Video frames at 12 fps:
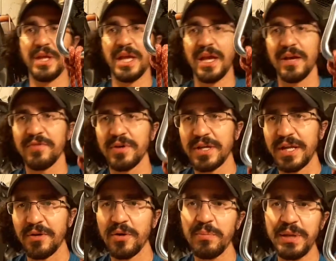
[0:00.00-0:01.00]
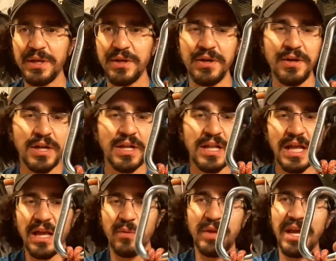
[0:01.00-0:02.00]
have a carabiner
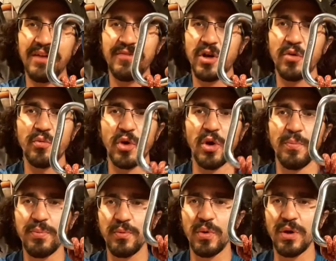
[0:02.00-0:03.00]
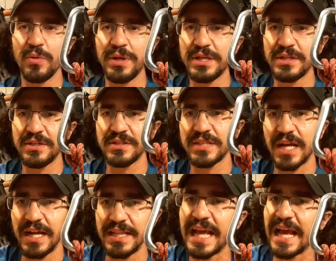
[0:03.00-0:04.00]
and we have our rope where we can
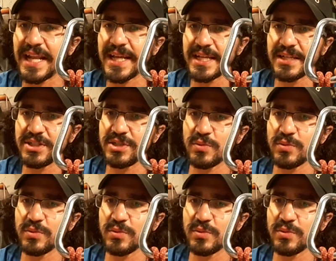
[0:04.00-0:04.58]
design that hitch,